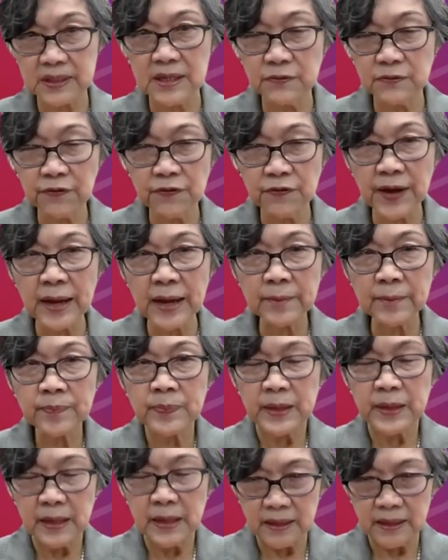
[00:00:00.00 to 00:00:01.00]
In fact,
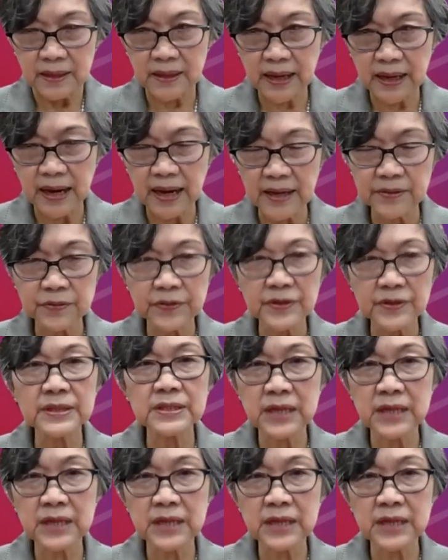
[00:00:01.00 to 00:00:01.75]
Katherine